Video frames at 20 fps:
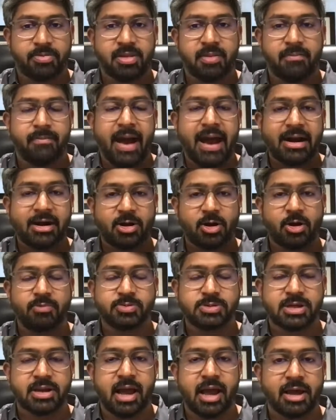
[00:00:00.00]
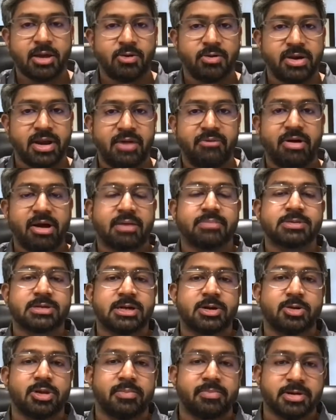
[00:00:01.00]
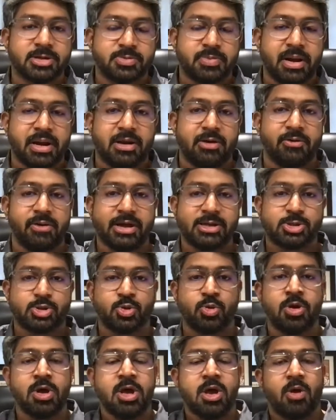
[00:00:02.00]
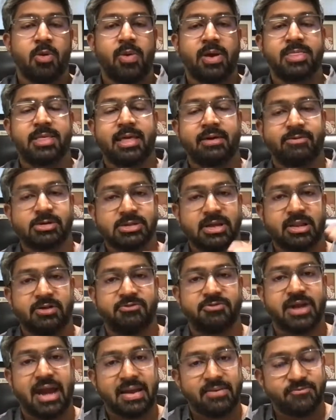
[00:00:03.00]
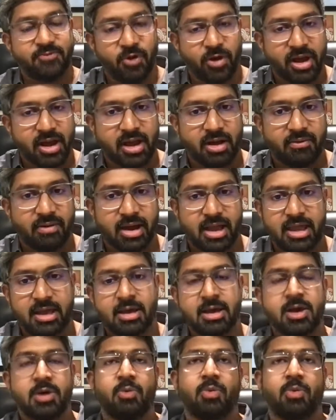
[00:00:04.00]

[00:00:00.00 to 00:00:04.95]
the backdrop scenario never comes into the perspective as to whether there was enough time for recovery,